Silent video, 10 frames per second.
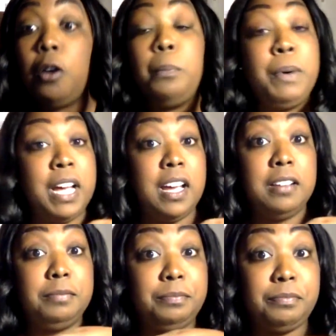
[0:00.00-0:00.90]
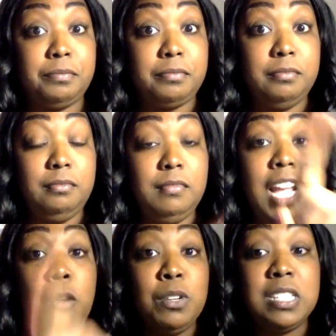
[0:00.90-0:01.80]
But
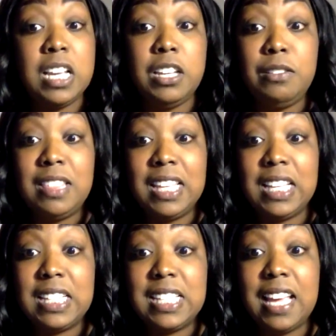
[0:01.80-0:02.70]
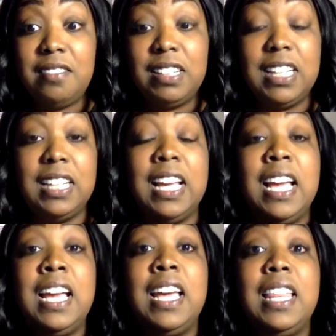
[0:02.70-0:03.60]
I will tell you this, Evelyn.
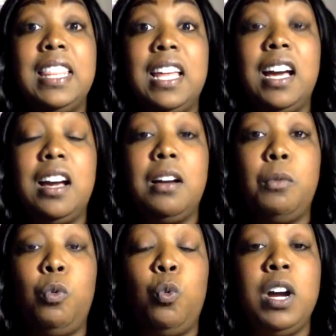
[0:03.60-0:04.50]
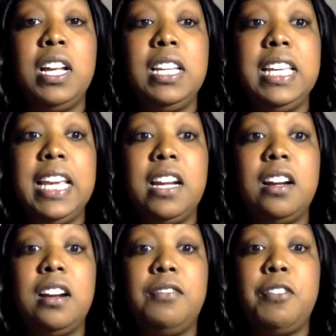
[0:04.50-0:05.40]
1
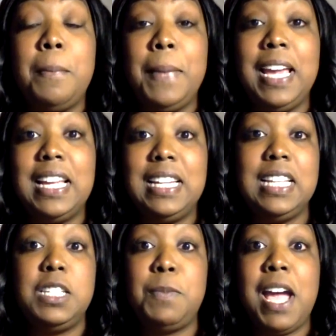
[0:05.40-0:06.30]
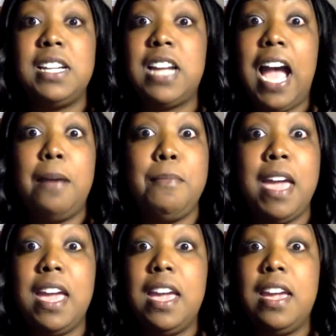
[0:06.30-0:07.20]
year from me in dispatch, I
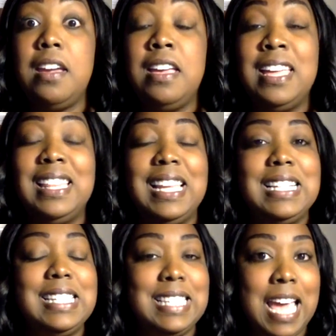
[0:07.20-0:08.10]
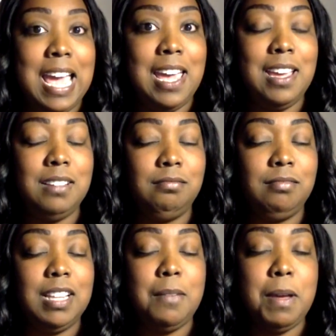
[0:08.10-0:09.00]
made, let's say
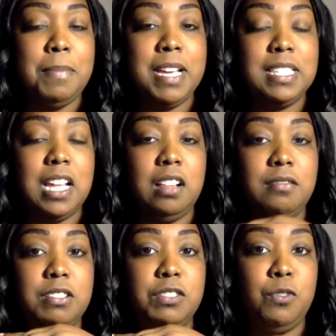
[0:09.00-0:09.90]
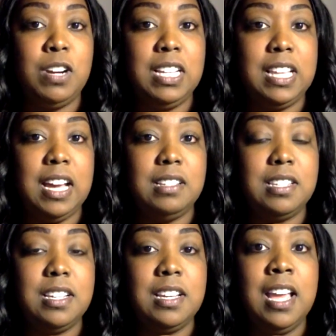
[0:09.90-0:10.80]
that my base salary was
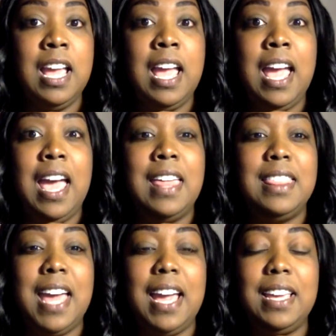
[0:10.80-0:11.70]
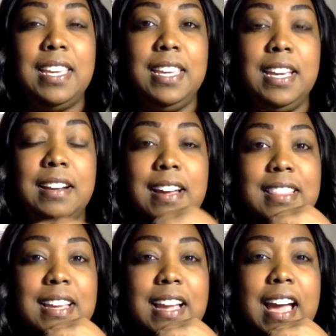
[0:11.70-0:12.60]
40,000. That year, I
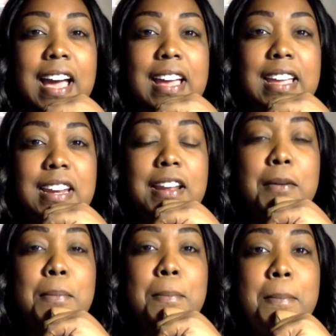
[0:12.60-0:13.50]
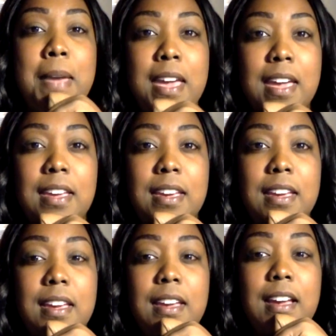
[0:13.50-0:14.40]
think I ended up
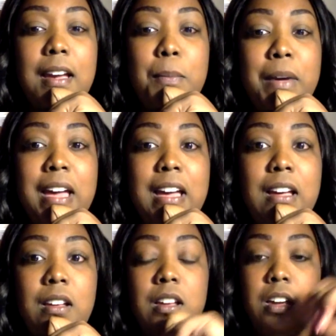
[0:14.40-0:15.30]
making about,